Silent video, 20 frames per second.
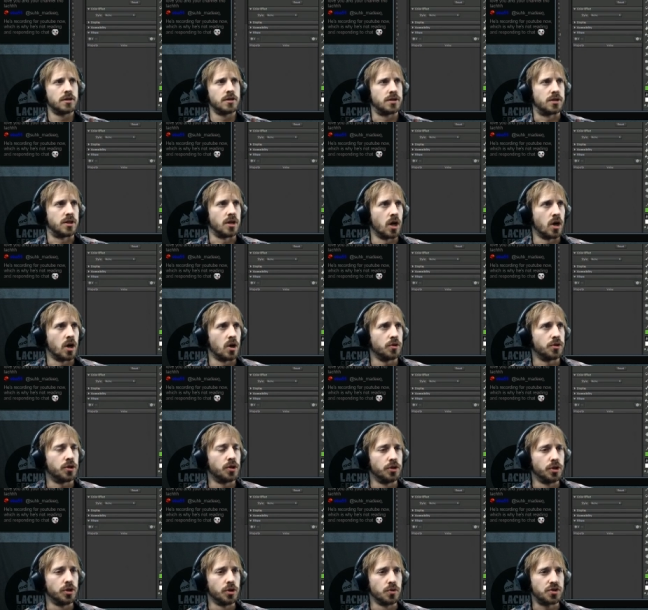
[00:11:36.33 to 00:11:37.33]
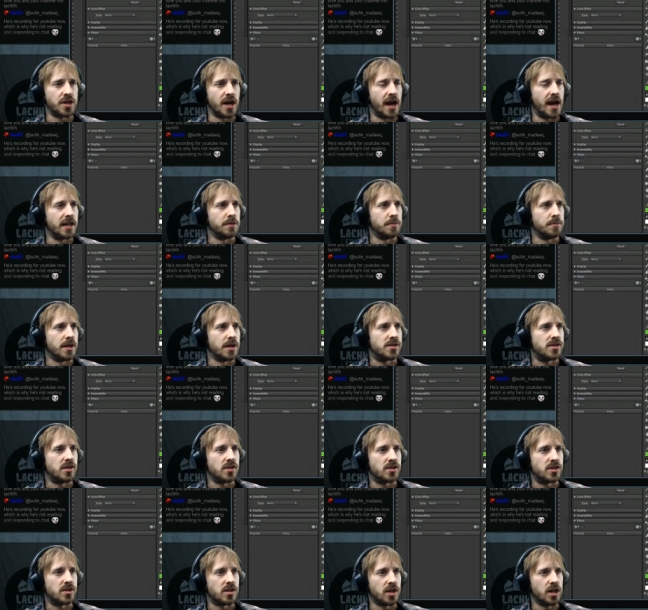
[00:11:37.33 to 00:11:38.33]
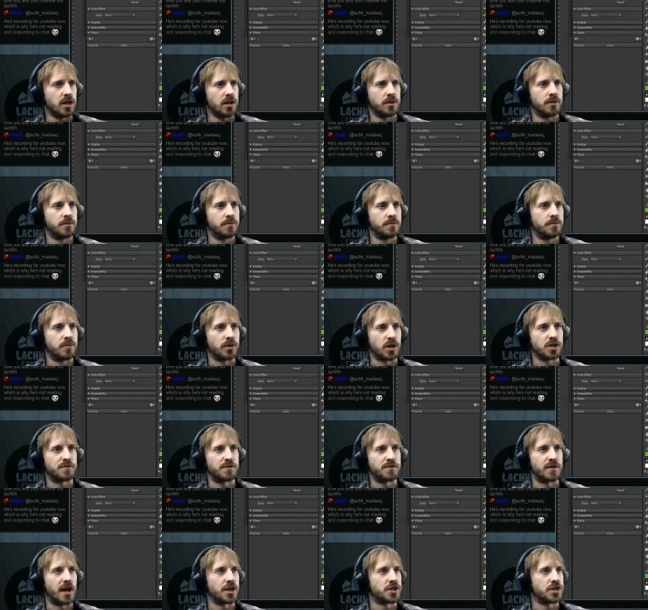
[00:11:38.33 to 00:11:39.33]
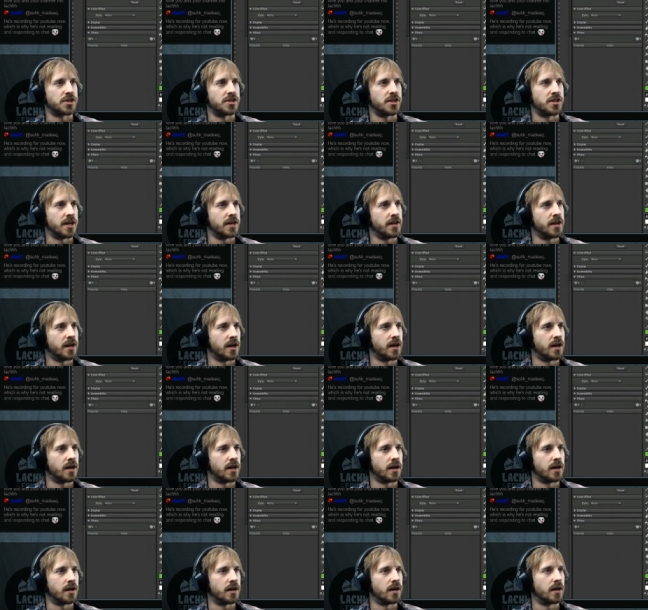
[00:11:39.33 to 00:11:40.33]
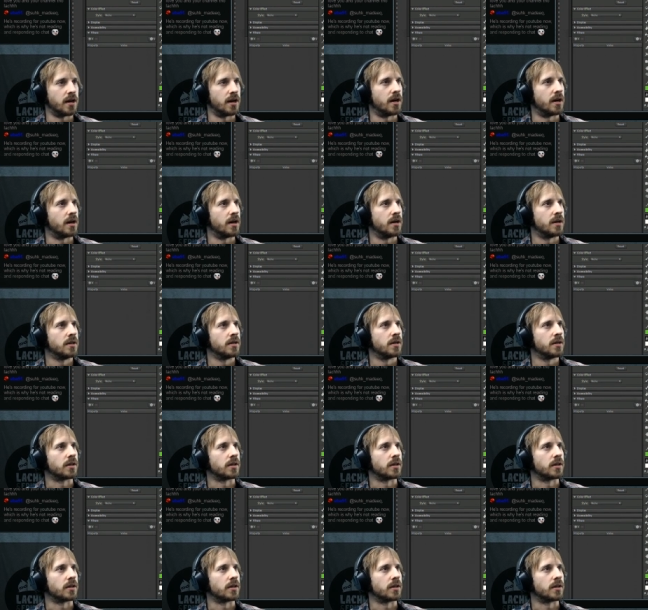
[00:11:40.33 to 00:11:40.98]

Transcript: So you use animate CC because Flash is dead. Ha ha ha ha ha.